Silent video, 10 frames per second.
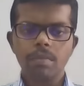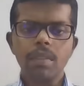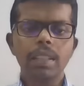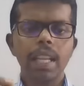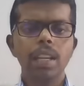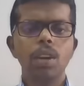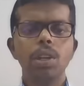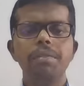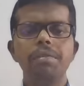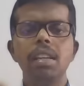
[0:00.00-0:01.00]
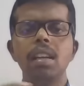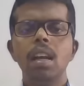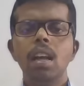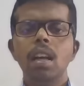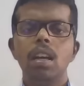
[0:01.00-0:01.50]
Then only we'll
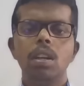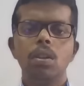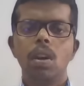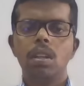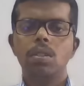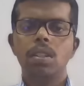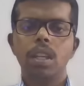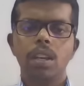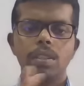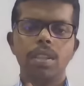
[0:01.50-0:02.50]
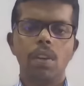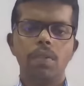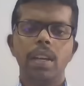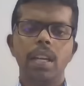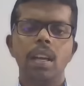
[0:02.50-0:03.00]
look onto the
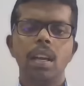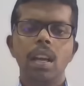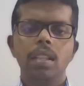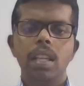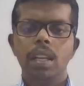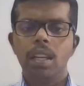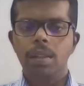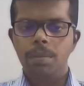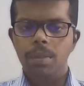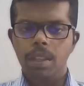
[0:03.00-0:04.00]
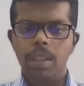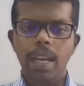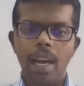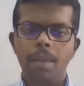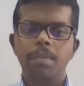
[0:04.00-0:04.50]
software, then
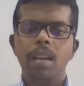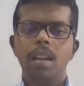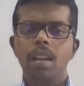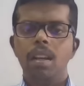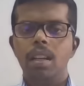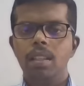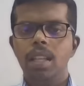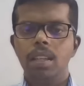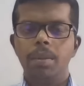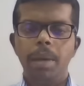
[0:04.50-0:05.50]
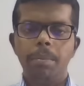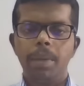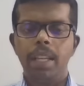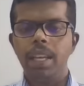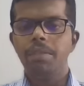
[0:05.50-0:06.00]
RAM, then
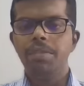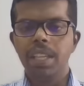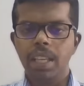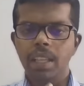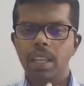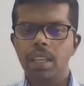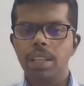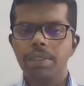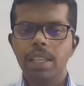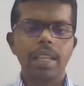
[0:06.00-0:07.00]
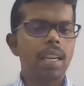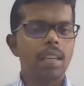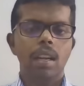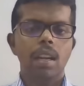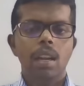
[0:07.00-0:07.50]
memory, everything, and we'll tell.
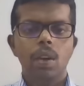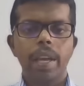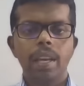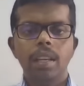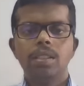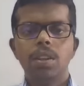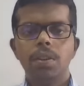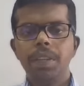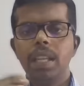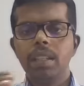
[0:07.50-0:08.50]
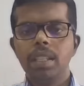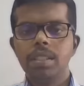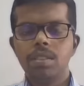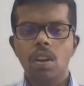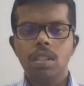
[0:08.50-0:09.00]
Okay, so within this
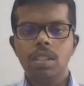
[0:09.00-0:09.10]
cost,